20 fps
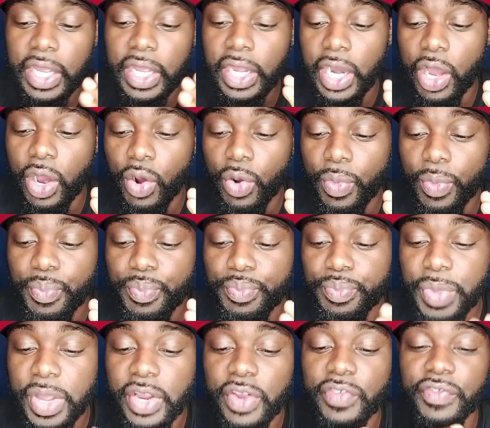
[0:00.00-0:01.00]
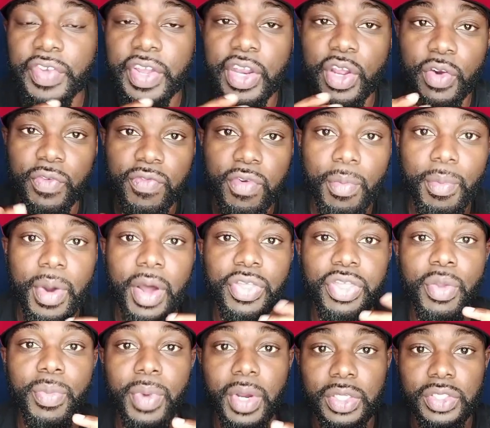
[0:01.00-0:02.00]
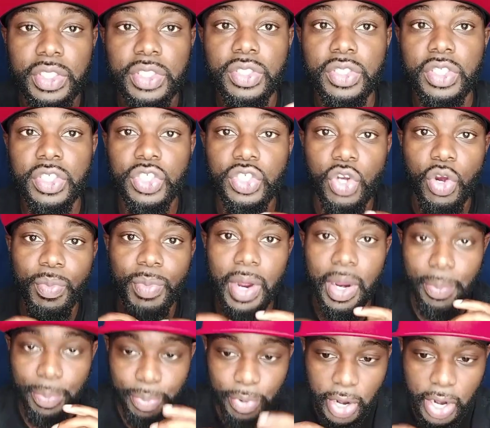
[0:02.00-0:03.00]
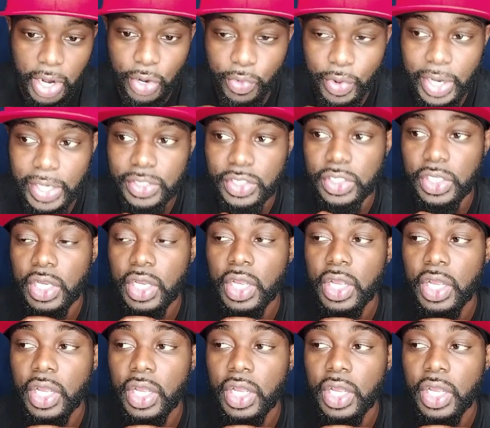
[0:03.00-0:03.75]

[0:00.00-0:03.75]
and I'll make a video for month to month just to show my progress,